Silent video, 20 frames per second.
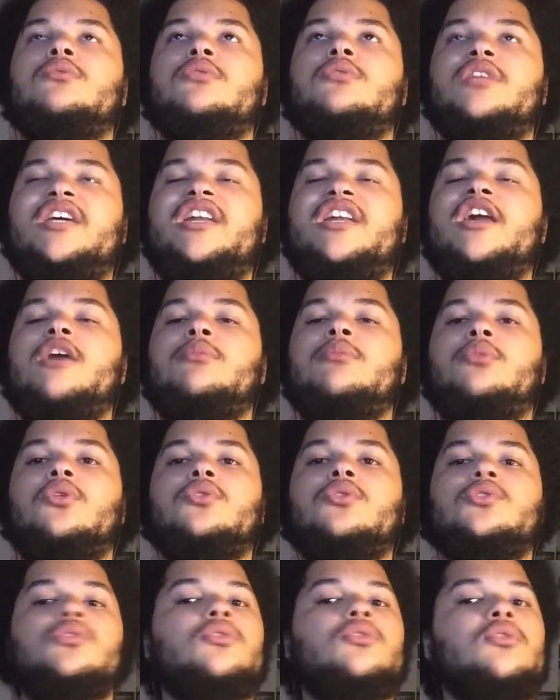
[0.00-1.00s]
Dean
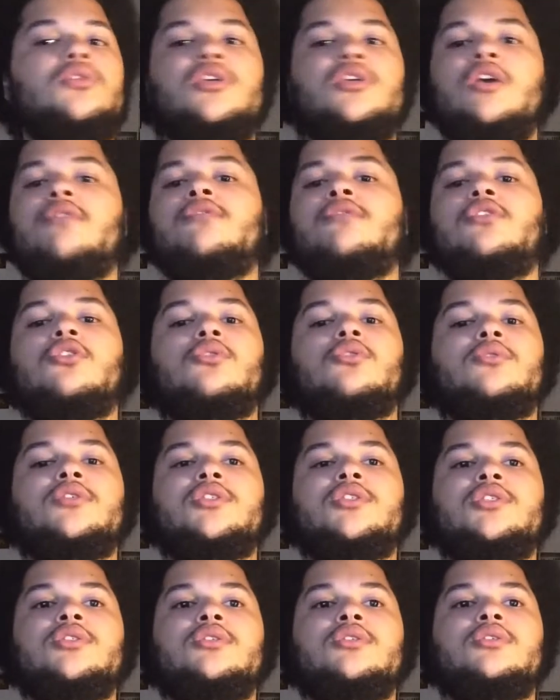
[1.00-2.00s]
Ambrose or Kevin
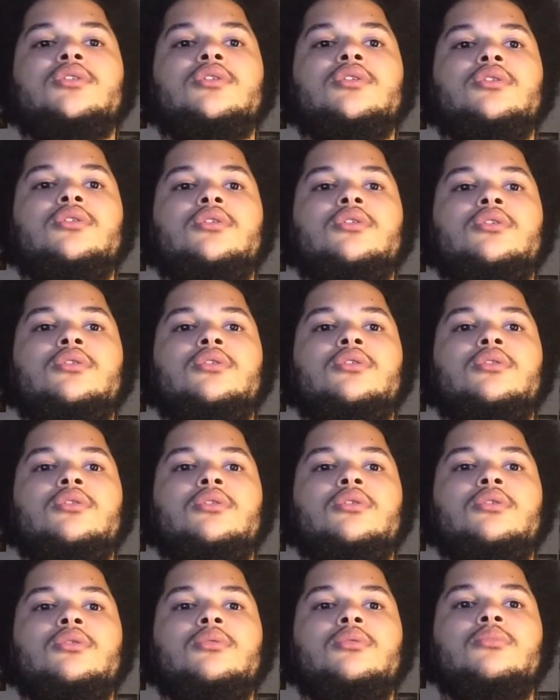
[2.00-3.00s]
Owens.
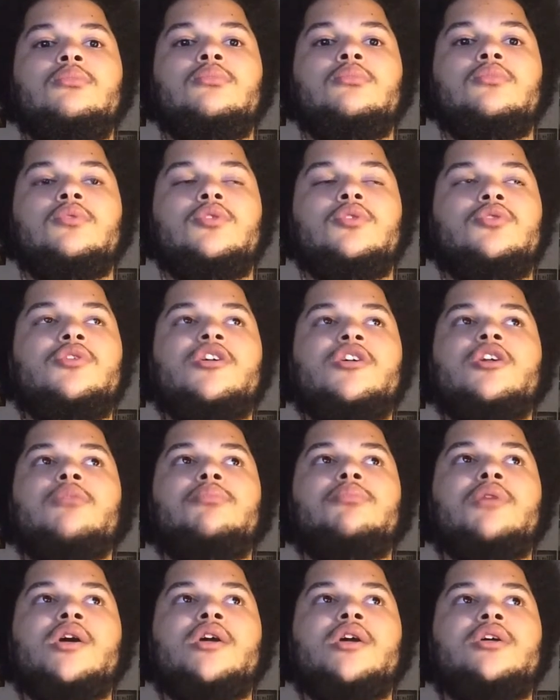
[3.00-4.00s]
When you think
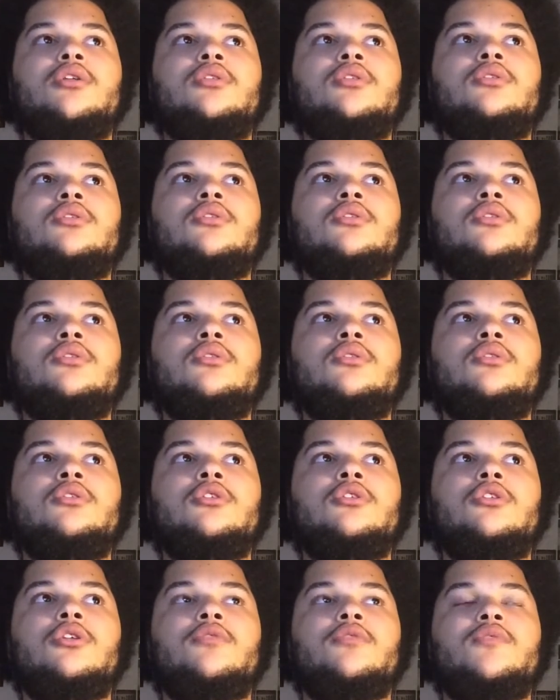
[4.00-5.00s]
about it,
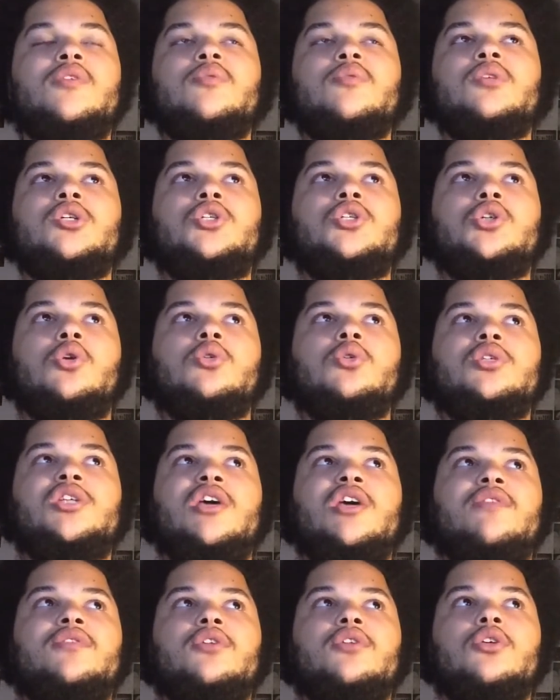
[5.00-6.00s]
if they would have chose
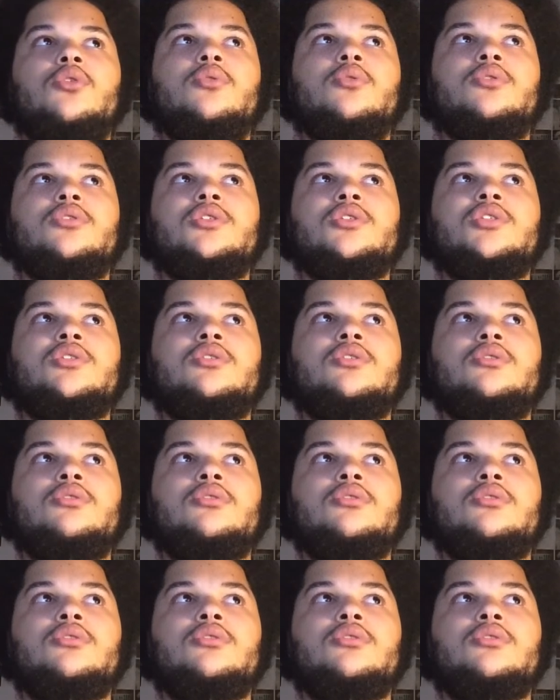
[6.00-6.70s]
Kevin Owens,